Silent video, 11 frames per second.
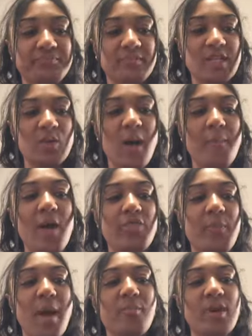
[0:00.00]
So I'm on
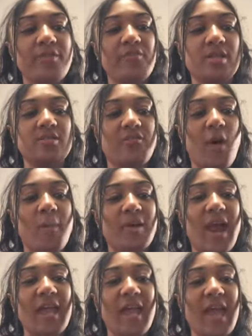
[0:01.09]
my boyfriend's phone, but
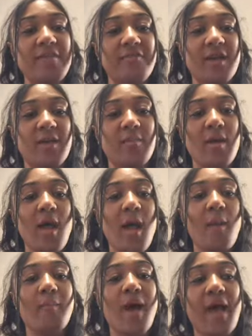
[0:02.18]
I gave him
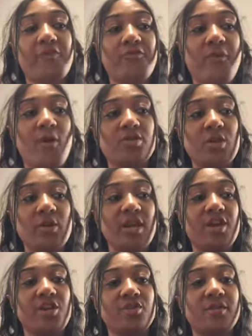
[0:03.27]
my phone so he
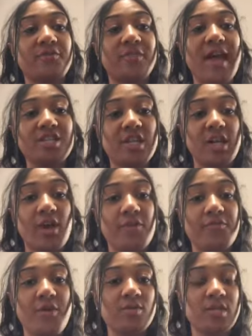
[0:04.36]
could use the flashlight on the
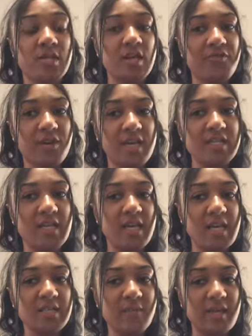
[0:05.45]
phone to look for these
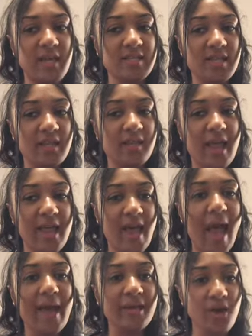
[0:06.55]
keys, because like,
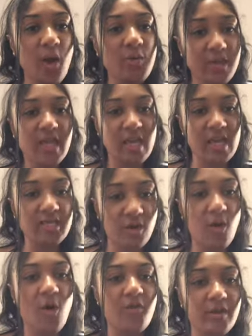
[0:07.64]
I know the keys are
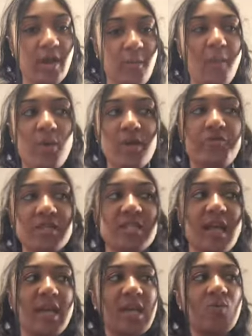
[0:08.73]
over there. My boyfriend's
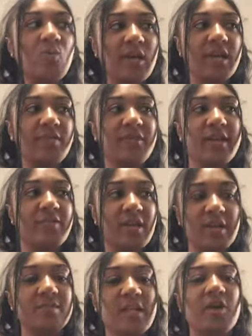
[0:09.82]
like, he wouldn't have given
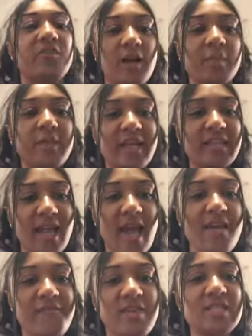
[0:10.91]
himself up like that
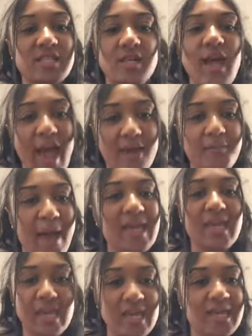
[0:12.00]
if he still had my
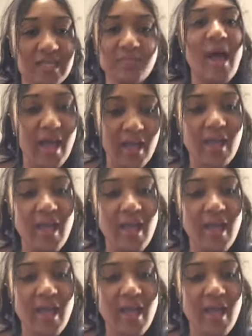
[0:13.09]
key in his pocket.